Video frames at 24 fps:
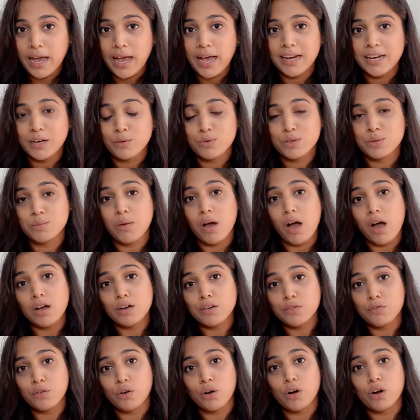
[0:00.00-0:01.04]
and it was
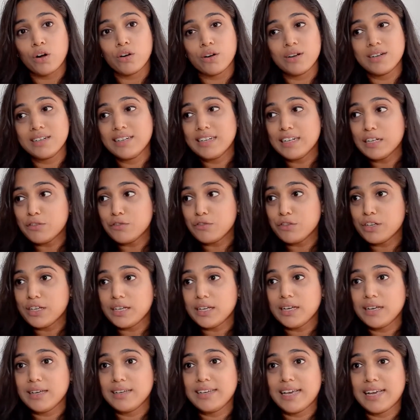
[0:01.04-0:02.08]
marked for
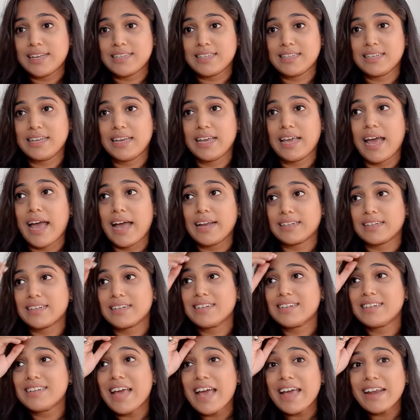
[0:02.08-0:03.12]
delivery yesterday at
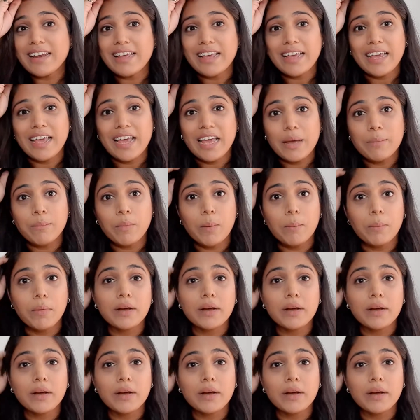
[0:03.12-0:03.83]
10 a.m.